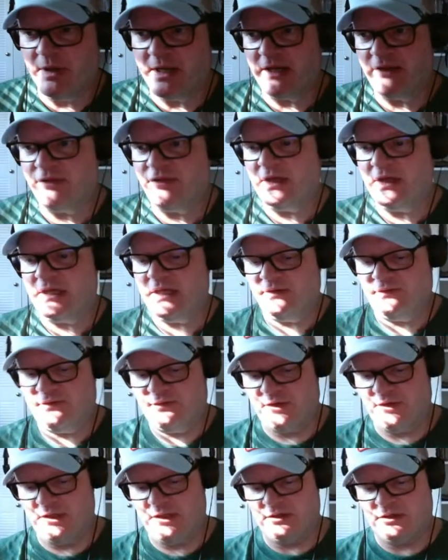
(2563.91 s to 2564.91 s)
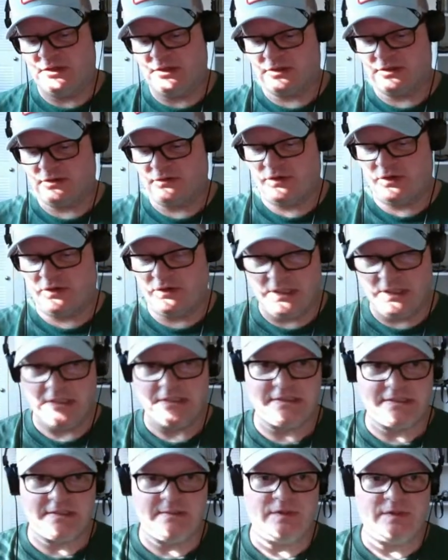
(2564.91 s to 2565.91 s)
but I think if there
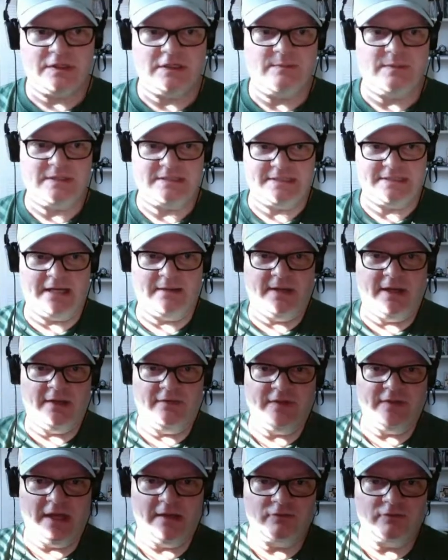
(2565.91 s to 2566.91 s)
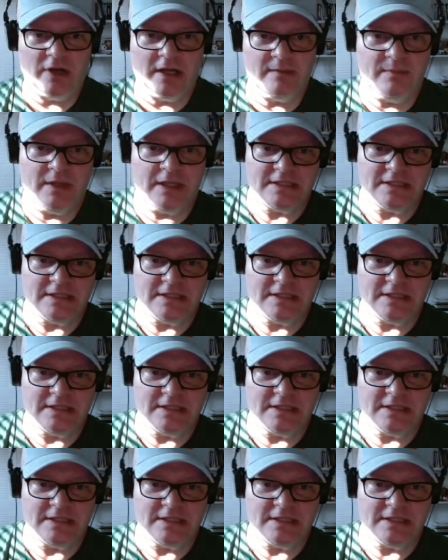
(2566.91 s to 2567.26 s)
is something to be said about that, right?